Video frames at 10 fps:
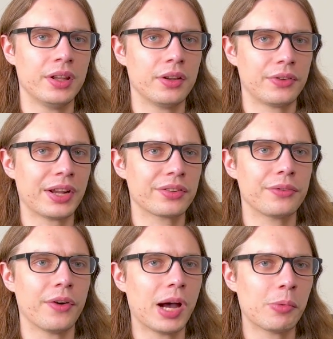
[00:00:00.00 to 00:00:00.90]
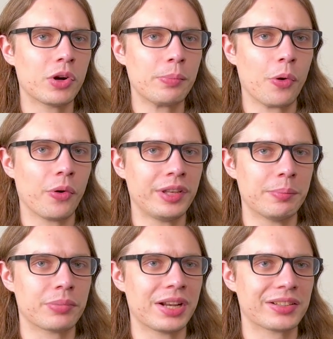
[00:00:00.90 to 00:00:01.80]
Facts are far more important
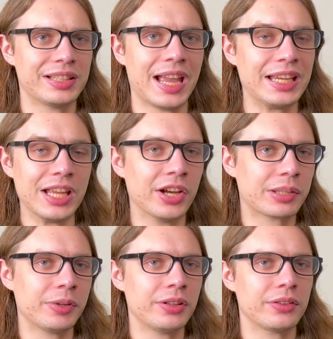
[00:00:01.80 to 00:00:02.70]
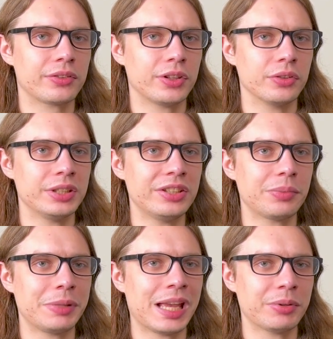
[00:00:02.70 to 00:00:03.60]
in practically any argument, so you'll need
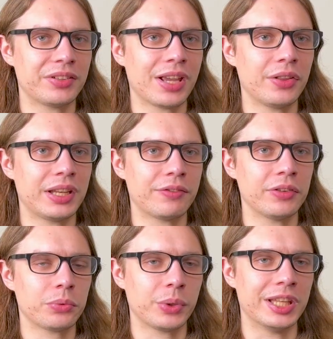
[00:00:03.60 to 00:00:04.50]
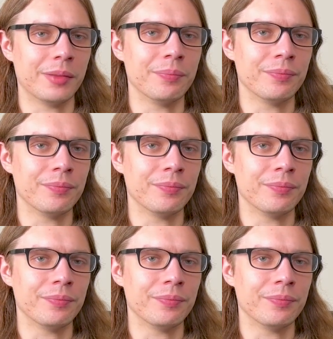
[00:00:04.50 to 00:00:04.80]
to be able to tell the difference between them.